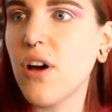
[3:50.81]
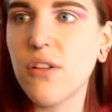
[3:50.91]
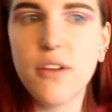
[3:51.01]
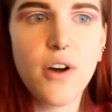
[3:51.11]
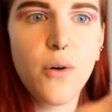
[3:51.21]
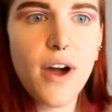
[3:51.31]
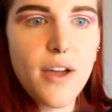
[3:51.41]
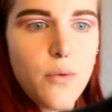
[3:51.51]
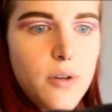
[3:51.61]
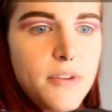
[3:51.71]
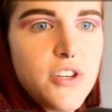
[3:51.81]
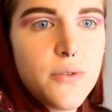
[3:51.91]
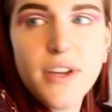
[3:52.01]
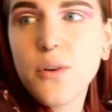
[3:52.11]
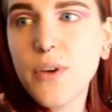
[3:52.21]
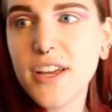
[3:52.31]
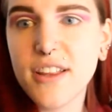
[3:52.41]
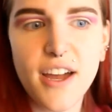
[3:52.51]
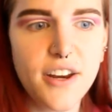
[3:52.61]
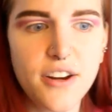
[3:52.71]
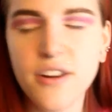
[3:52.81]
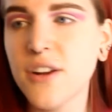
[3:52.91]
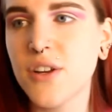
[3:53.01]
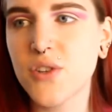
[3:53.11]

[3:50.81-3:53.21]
although I will be doing a wing liner,